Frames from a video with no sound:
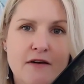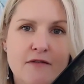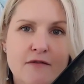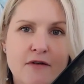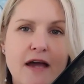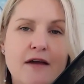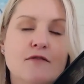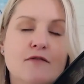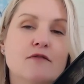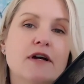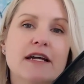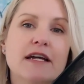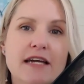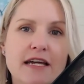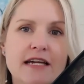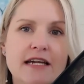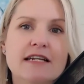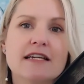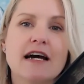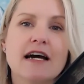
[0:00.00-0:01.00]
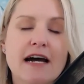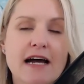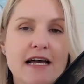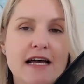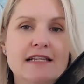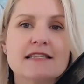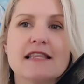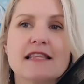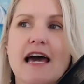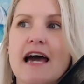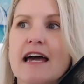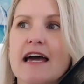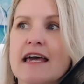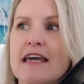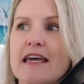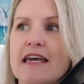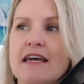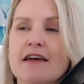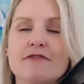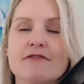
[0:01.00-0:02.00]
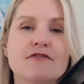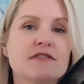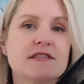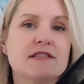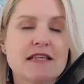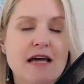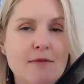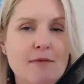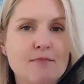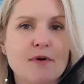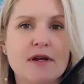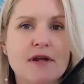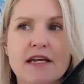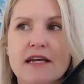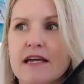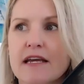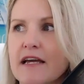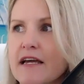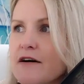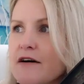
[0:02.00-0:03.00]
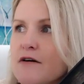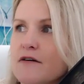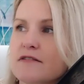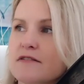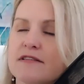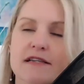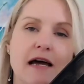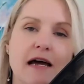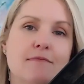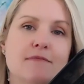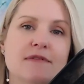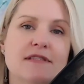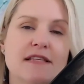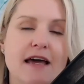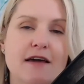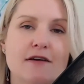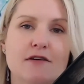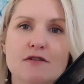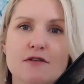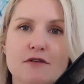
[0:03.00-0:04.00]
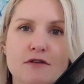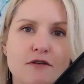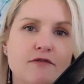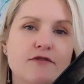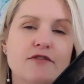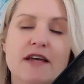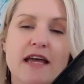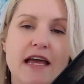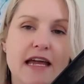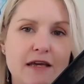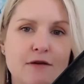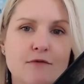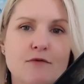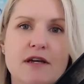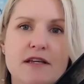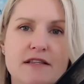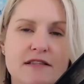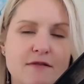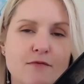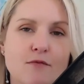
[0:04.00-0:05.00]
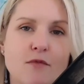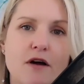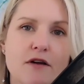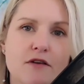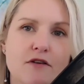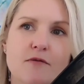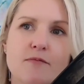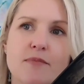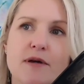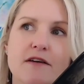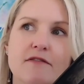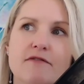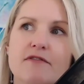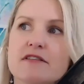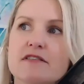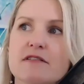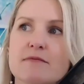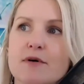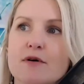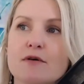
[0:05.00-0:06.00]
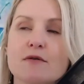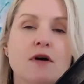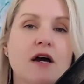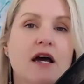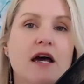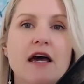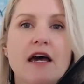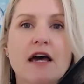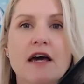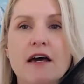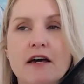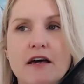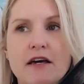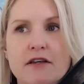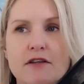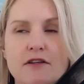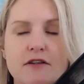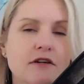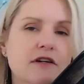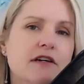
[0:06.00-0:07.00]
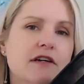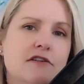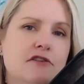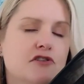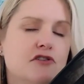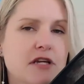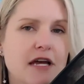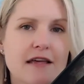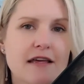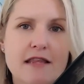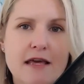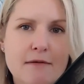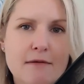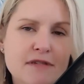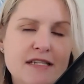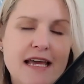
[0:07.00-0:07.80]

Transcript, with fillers: Right? Recognize that if somebody else comes at you for any reason while you're being visible, you can shut them